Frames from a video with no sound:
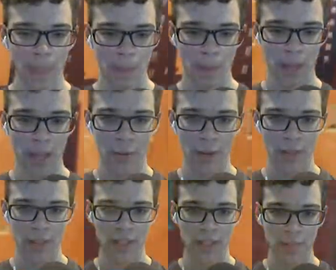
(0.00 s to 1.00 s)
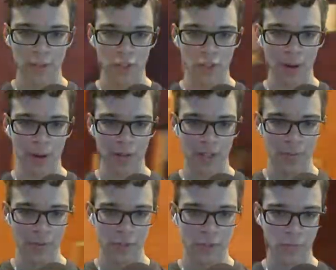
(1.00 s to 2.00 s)
But anyway, this isn't about suit powers, this is
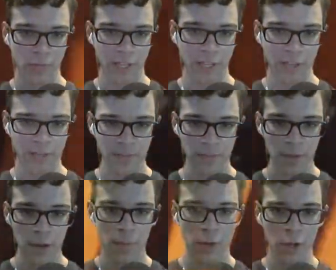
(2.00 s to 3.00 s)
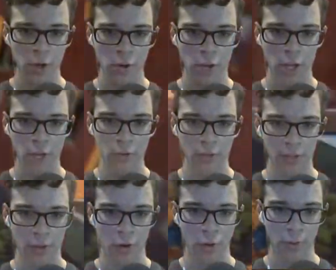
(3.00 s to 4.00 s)
about the suit themselves. Pretty cool. I do like
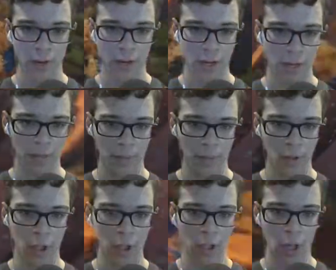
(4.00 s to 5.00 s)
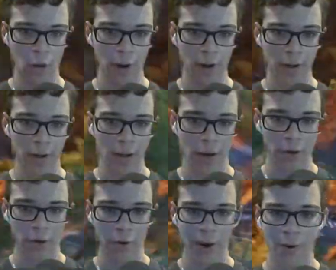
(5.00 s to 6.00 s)
the green, like the glow on it. I don't
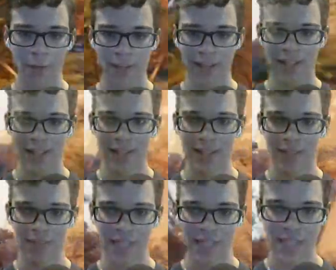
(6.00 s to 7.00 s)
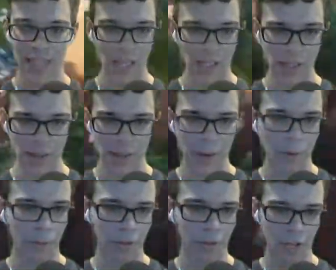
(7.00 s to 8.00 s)
know how that's stealth. I
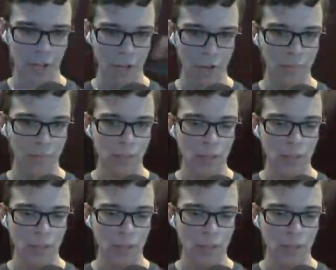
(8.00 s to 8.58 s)
don't really know.